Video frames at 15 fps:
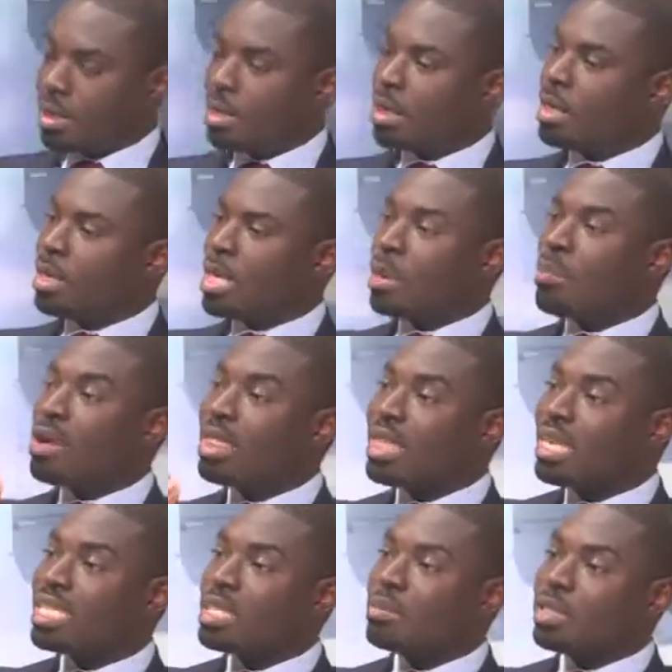They are
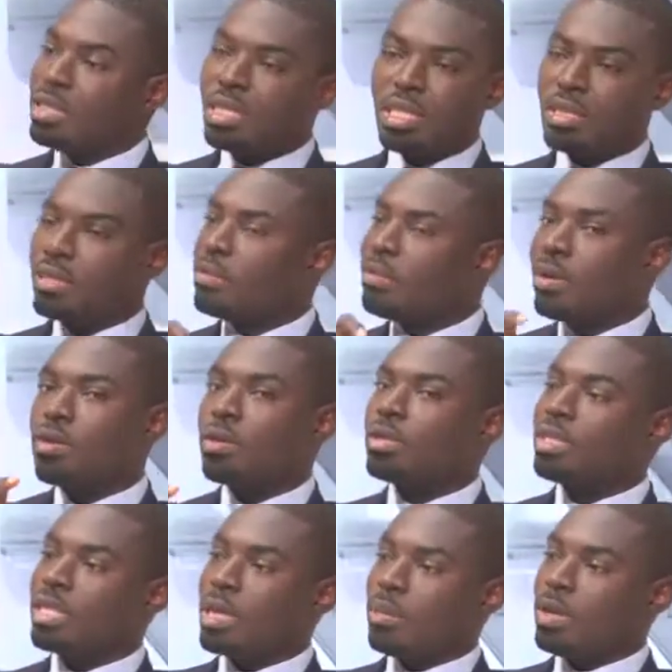30 minutes. Back process
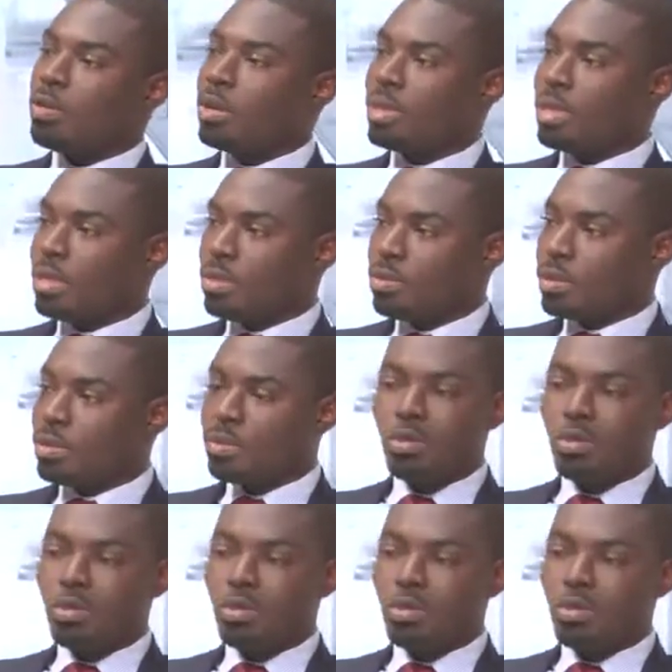I mean witness with.